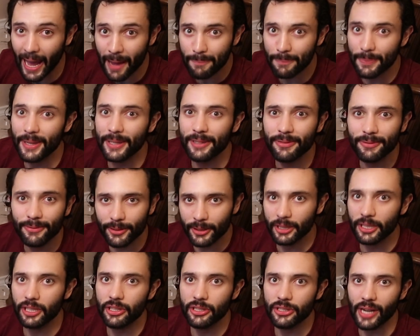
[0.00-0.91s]
epic
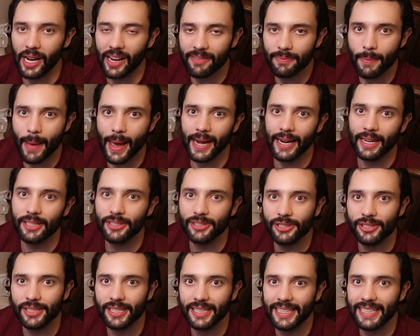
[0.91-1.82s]
footage I've
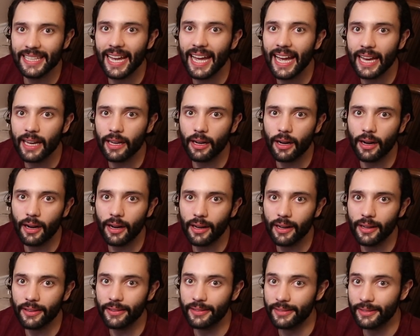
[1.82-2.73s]
managed to get
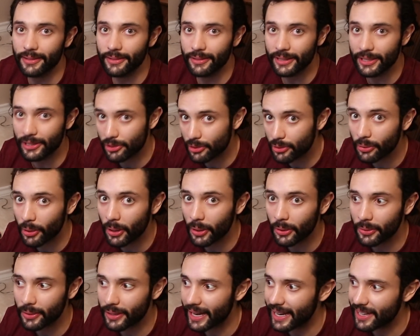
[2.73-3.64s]
on this
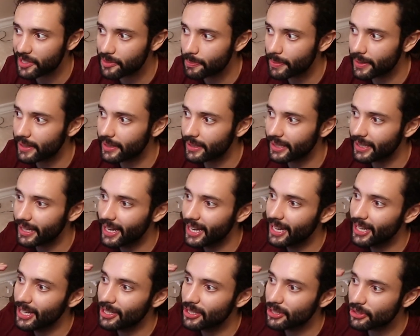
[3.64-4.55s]
drone has been
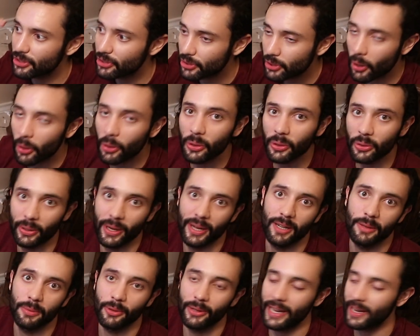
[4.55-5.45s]
so incredible.